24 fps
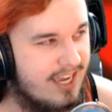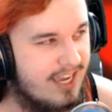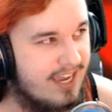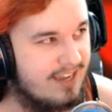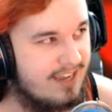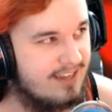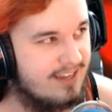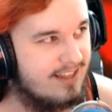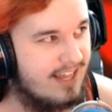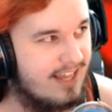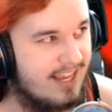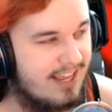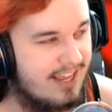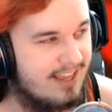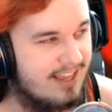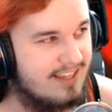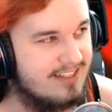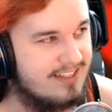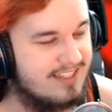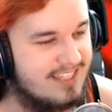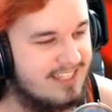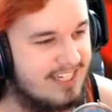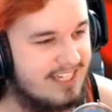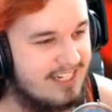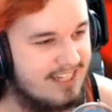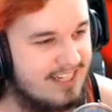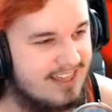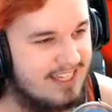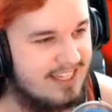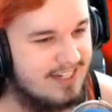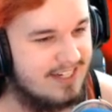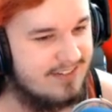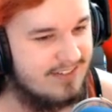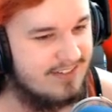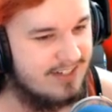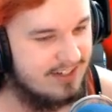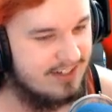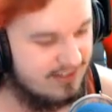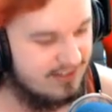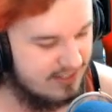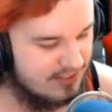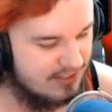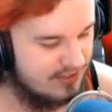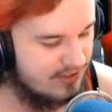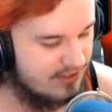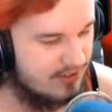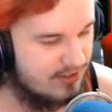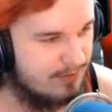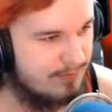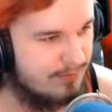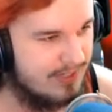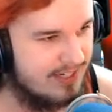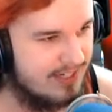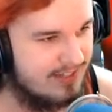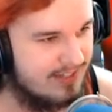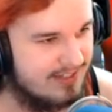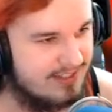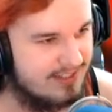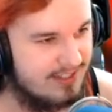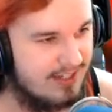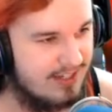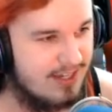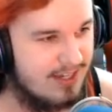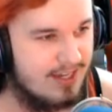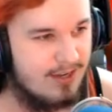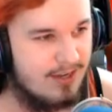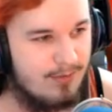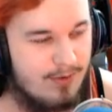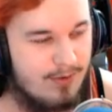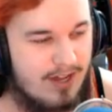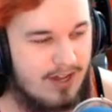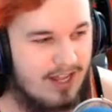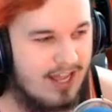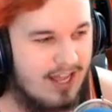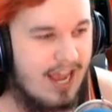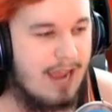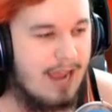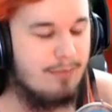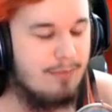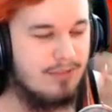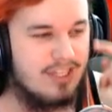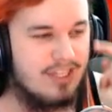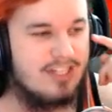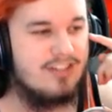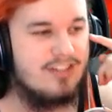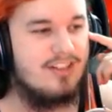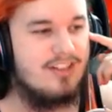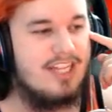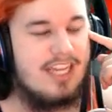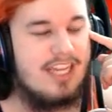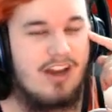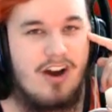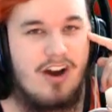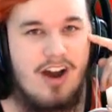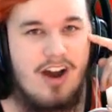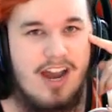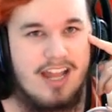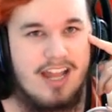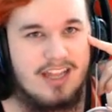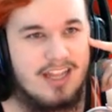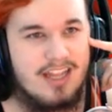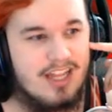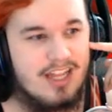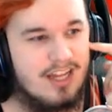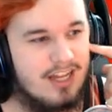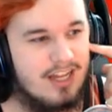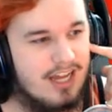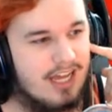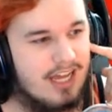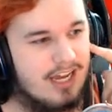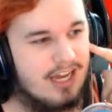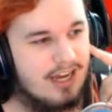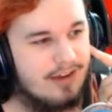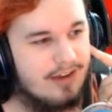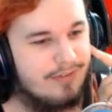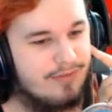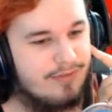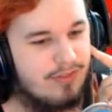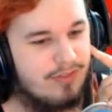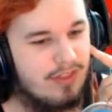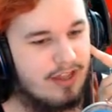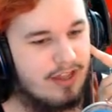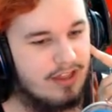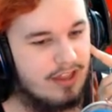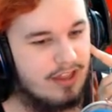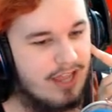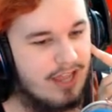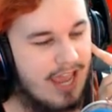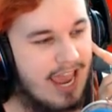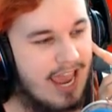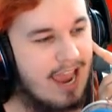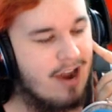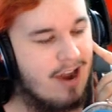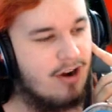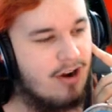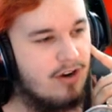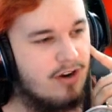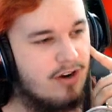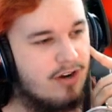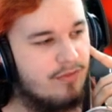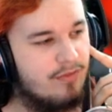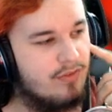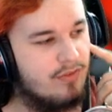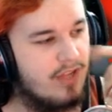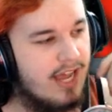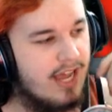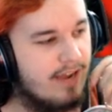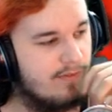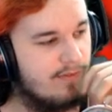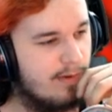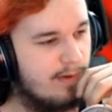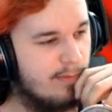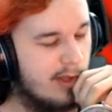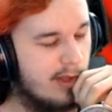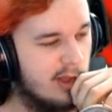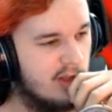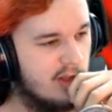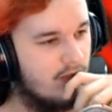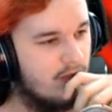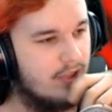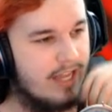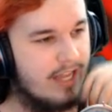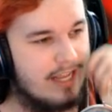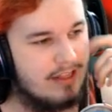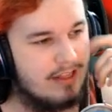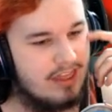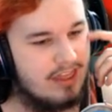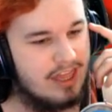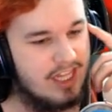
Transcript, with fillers: can't like see anything when you're this hurt because well, I am literally on a hair of life. I'm on like